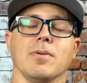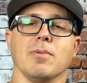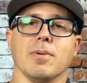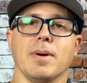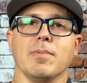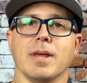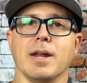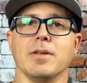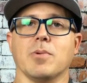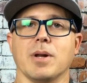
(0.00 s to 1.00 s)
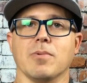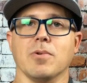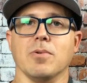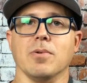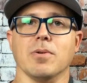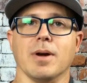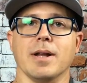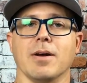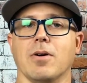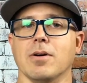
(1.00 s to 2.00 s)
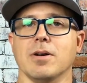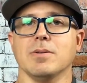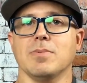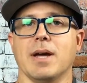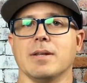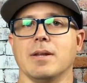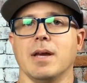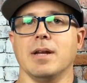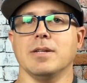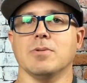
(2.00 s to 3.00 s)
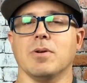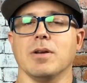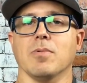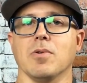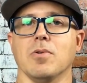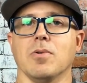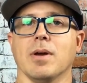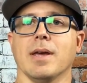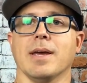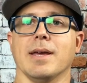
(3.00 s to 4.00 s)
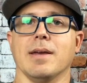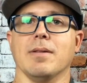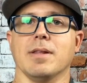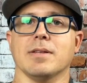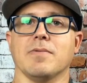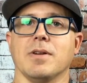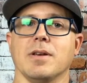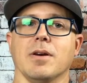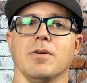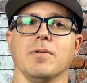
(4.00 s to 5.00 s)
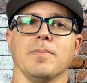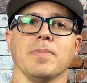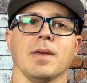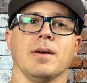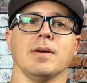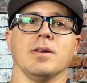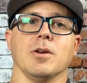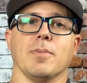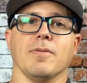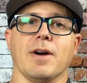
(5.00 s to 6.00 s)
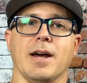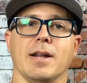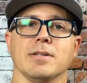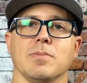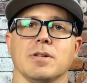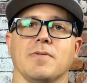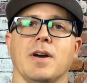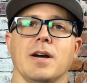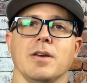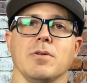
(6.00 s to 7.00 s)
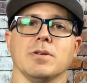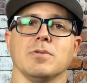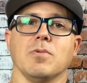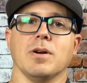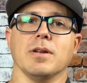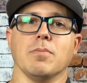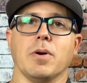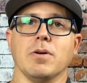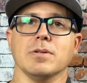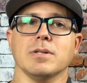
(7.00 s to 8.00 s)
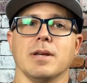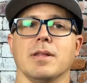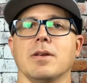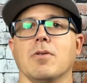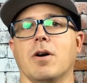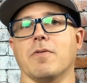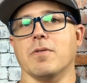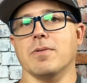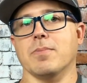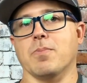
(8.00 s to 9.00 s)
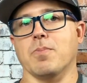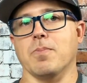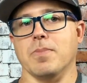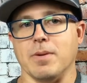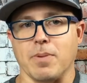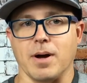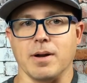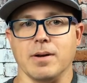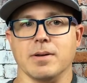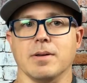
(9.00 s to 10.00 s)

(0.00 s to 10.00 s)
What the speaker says: Remember the 80-20 rule, right? It all comes back to the 80-20 rule in this video. You can provide as much value as you want in your post, and then you offer them the product.